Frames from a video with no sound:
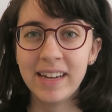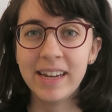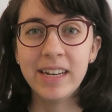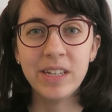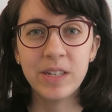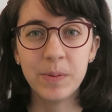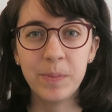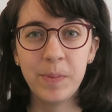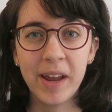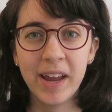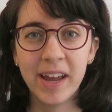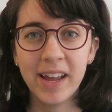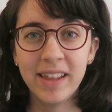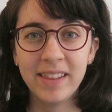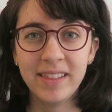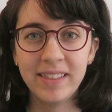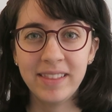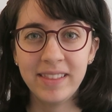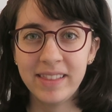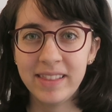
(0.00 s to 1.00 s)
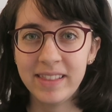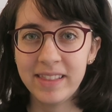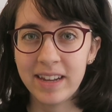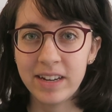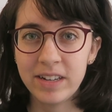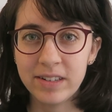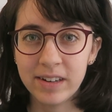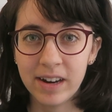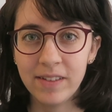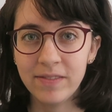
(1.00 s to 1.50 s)
in Japan,
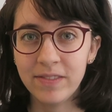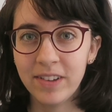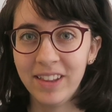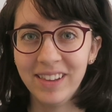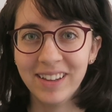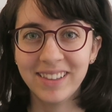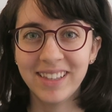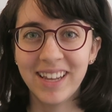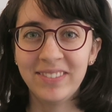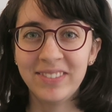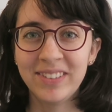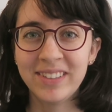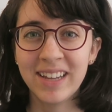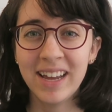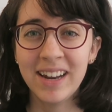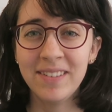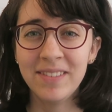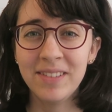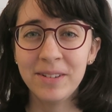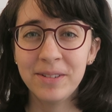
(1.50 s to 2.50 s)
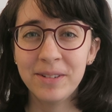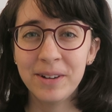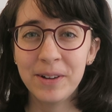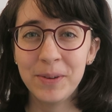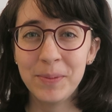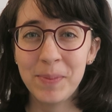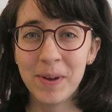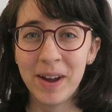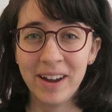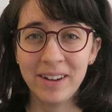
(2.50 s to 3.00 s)
they drive on the left side of the
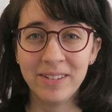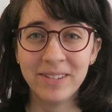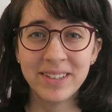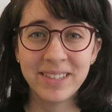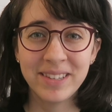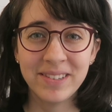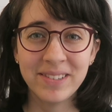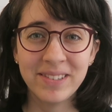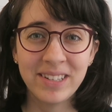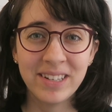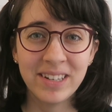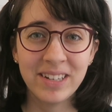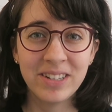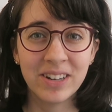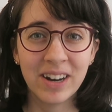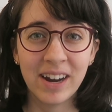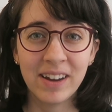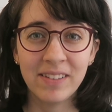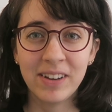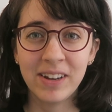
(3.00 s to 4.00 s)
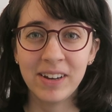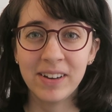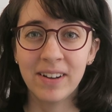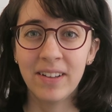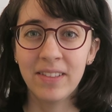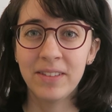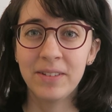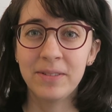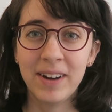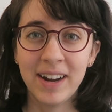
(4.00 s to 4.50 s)
road, but I was used to driving
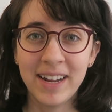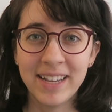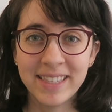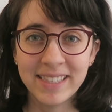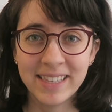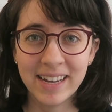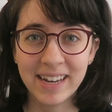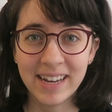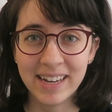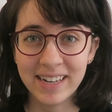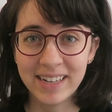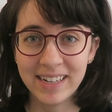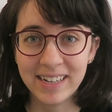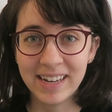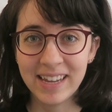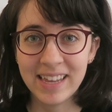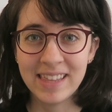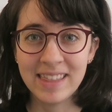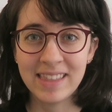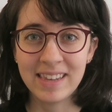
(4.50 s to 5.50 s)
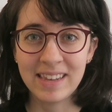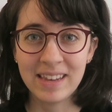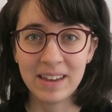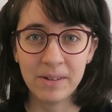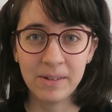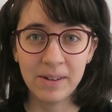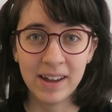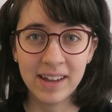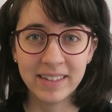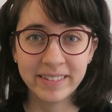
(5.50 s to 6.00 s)
on the right side in
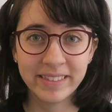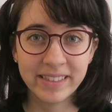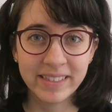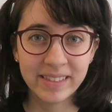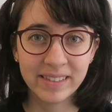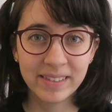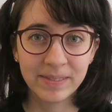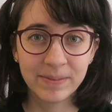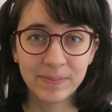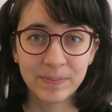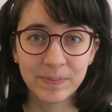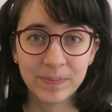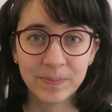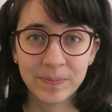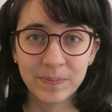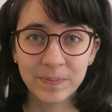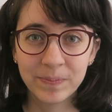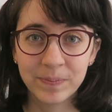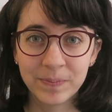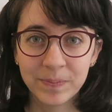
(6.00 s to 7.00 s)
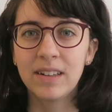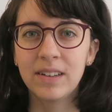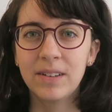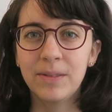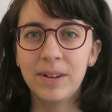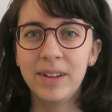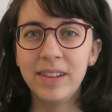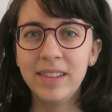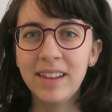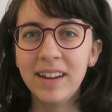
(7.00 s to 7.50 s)
the US.
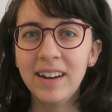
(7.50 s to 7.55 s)
One